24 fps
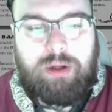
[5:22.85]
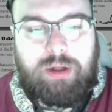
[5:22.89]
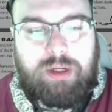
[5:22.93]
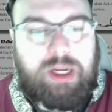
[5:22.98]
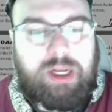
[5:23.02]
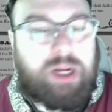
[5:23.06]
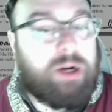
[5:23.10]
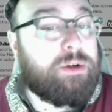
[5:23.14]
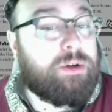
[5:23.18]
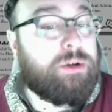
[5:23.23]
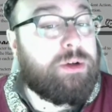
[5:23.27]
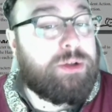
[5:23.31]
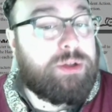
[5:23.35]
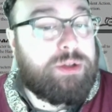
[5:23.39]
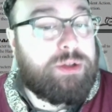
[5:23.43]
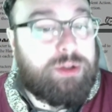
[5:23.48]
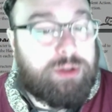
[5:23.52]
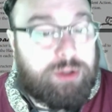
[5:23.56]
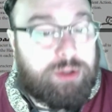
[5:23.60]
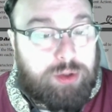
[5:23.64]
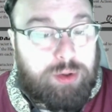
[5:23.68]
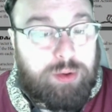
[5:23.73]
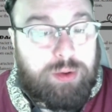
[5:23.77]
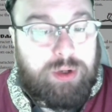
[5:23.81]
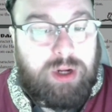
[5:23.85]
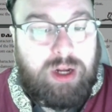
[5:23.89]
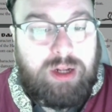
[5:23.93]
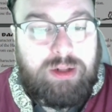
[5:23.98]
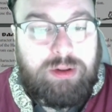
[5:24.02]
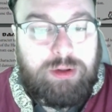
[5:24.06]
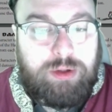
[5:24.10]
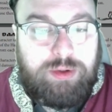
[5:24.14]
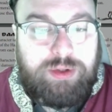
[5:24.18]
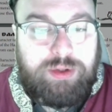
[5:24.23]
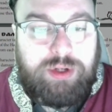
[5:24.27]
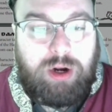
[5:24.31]
Characters do not
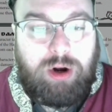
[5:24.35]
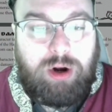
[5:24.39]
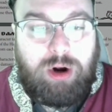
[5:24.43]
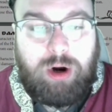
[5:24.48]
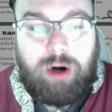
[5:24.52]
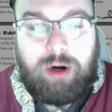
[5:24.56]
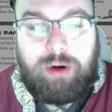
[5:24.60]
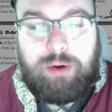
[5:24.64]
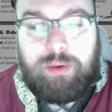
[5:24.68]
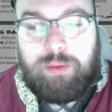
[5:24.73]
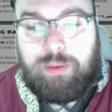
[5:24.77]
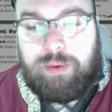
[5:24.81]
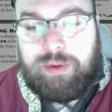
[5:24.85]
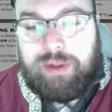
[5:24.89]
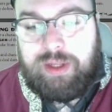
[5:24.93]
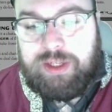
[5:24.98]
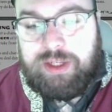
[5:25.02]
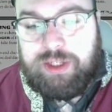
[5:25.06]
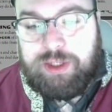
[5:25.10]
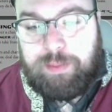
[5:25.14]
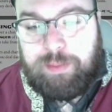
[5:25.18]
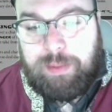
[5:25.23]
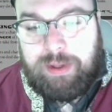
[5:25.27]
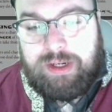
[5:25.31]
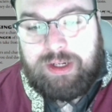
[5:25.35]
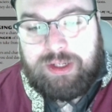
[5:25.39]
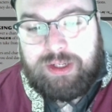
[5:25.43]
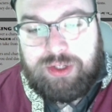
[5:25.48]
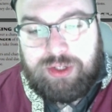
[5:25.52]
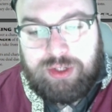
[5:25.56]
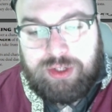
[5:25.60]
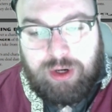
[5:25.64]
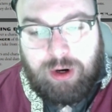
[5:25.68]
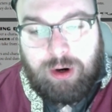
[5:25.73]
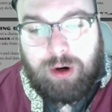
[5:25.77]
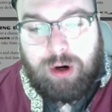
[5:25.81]
lose a heart when they spend a
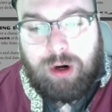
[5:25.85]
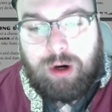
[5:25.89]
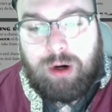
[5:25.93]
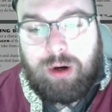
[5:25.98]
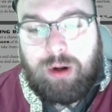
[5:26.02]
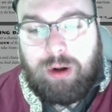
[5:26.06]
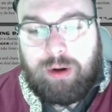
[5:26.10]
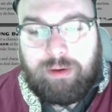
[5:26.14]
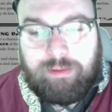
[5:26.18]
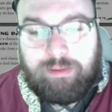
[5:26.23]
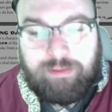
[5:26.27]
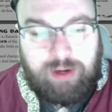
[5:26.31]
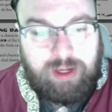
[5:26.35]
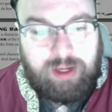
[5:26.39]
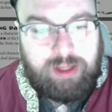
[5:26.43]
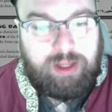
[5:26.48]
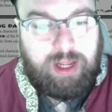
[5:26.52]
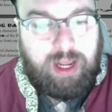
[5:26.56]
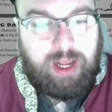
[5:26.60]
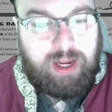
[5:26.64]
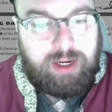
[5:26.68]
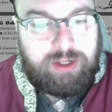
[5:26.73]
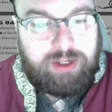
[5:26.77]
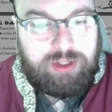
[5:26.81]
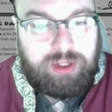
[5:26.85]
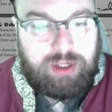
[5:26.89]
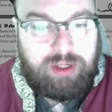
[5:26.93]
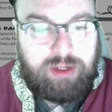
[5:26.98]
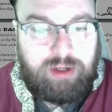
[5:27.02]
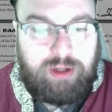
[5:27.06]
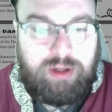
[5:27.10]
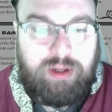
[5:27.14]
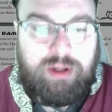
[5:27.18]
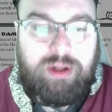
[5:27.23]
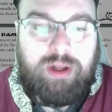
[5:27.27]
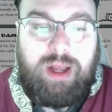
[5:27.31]
star on a violent action,
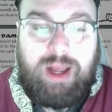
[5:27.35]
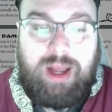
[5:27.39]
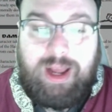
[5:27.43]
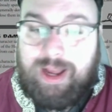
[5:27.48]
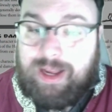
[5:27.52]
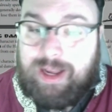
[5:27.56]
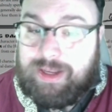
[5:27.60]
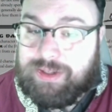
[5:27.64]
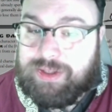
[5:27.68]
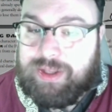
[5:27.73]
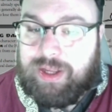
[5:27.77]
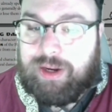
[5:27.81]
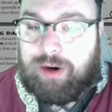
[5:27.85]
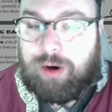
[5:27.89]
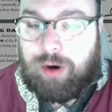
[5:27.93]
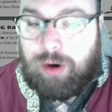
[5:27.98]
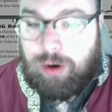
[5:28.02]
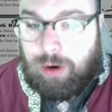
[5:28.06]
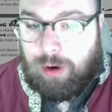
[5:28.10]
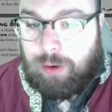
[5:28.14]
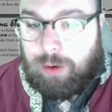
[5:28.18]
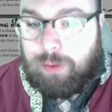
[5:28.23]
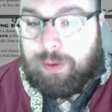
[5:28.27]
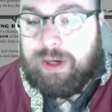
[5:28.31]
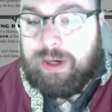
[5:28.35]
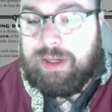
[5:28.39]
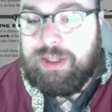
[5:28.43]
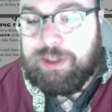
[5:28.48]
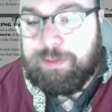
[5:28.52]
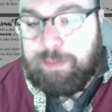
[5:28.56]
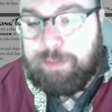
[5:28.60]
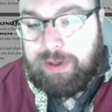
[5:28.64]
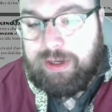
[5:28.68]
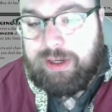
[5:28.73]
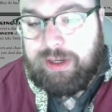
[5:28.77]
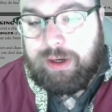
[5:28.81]
as they are already
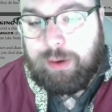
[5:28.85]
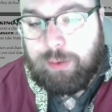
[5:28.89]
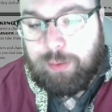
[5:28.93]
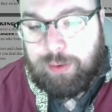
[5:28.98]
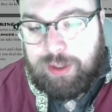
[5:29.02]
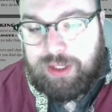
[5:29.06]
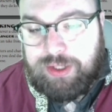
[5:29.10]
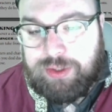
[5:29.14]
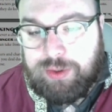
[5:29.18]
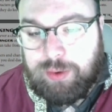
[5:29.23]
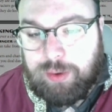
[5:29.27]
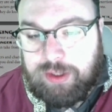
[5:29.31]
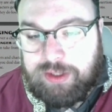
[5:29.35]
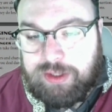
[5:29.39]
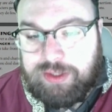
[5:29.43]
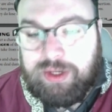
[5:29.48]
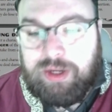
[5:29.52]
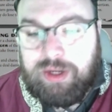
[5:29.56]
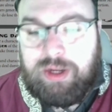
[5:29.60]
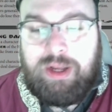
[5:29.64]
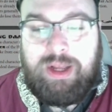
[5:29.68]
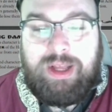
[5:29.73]
spending a resource.